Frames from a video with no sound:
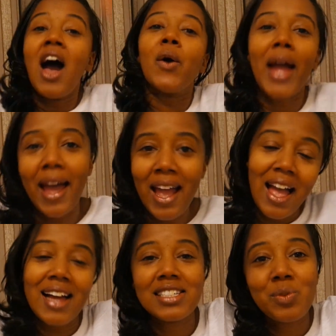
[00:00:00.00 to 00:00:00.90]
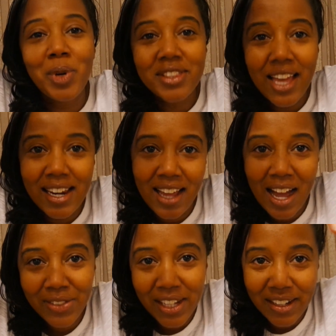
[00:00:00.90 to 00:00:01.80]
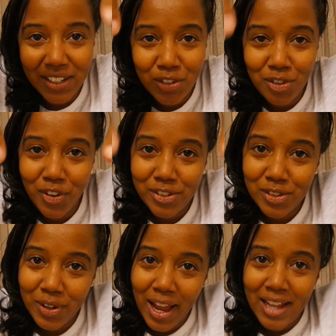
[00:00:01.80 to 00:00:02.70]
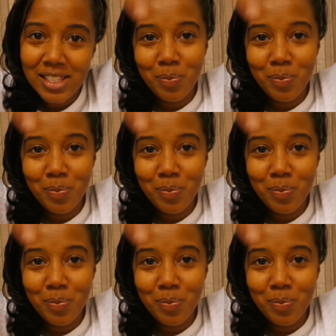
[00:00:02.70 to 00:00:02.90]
Okay, I just put that out there in the universe, okay?